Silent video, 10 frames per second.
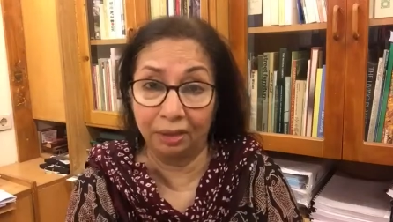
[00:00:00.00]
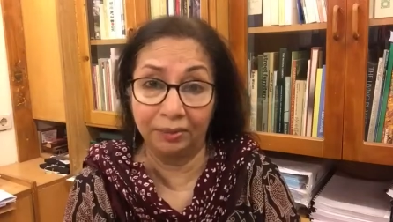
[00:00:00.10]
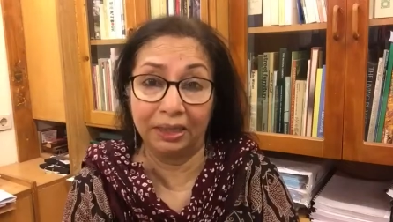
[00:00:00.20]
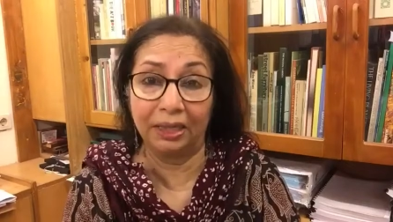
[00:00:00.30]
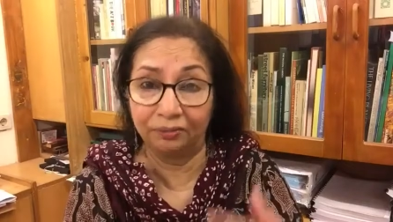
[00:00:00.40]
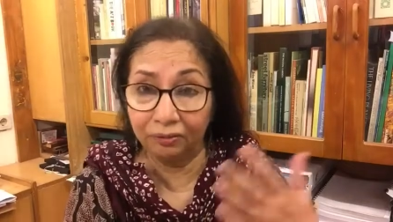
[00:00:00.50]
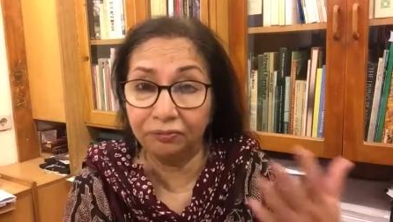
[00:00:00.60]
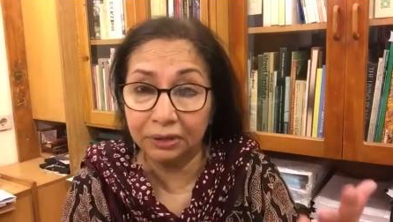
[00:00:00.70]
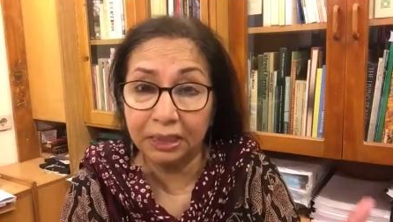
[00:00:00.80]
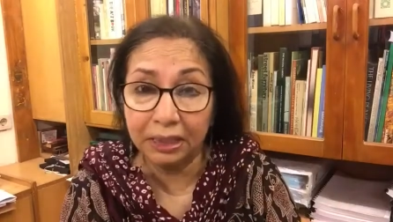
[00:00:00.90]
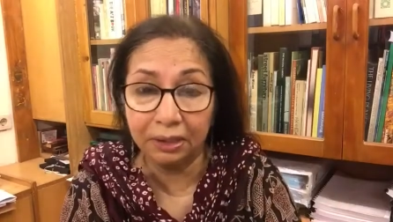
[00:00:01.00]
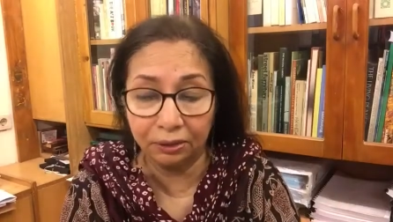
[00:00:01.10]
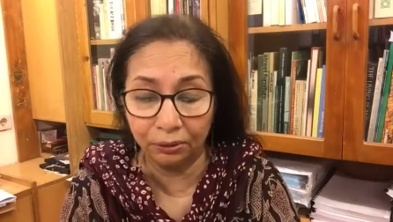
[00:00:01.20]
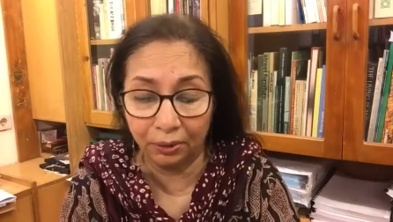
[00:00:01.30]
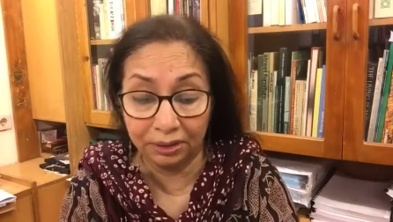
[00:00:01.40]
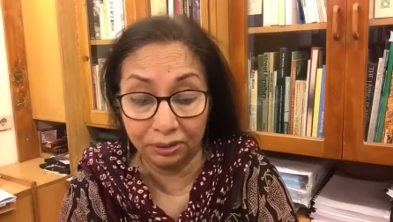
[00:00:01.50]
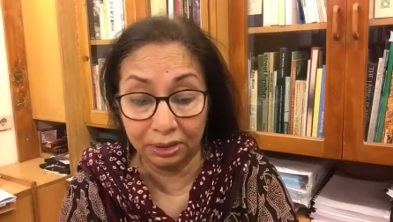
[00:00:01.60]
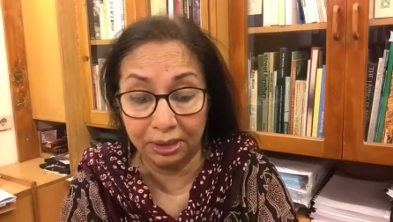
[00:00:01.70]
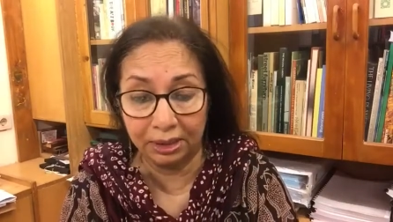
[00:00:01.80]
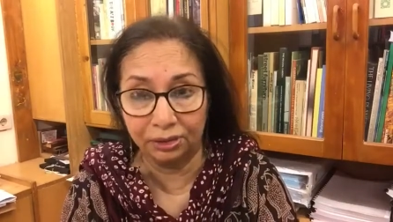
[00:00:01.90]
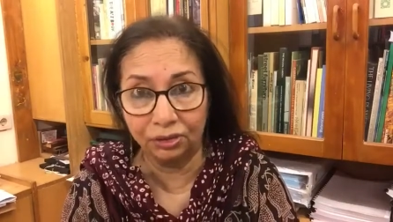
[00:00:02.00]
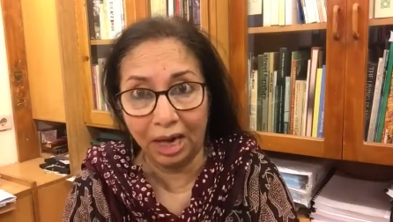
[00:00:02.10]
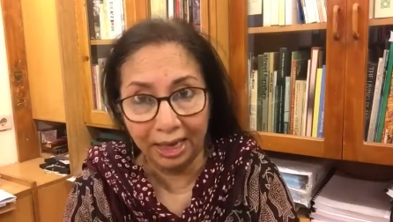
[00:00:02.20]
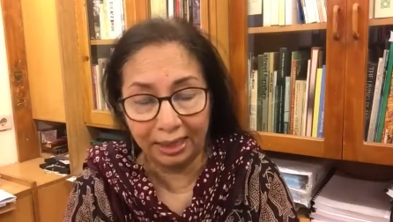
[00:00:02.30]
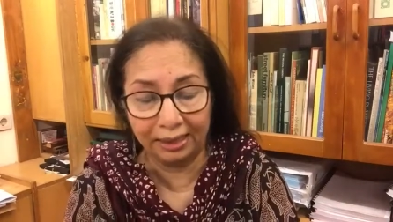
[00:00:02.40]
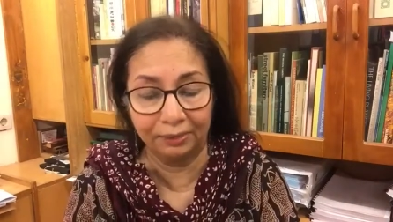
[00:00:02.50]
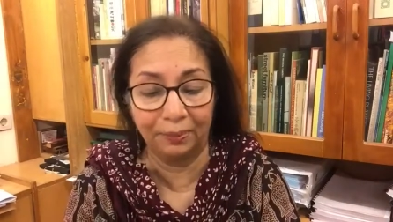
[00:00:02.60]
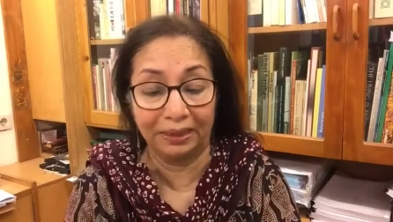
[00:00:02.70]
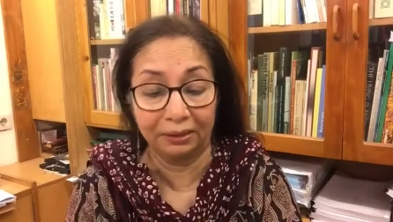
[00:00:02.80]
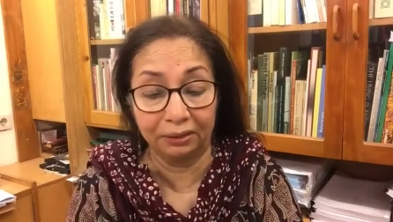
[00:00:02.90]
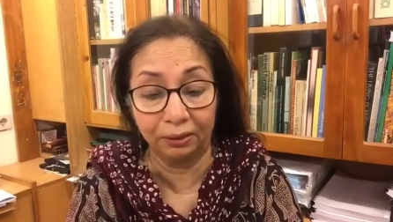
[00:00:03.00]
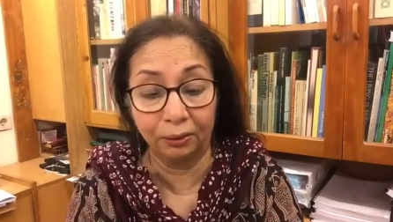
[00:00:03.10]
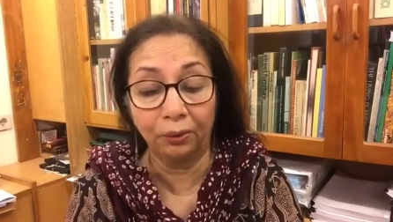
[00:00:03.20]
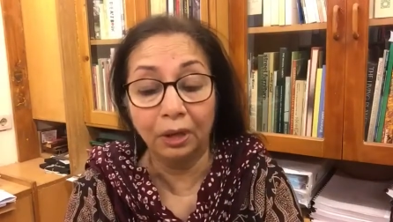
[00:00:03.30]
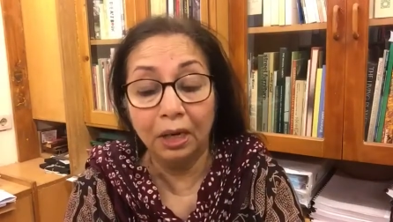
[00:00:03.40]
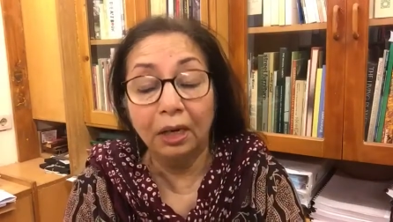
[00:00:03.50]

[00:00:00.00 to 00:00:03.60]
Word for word: I mean, at 15, you are still a child, but, you know,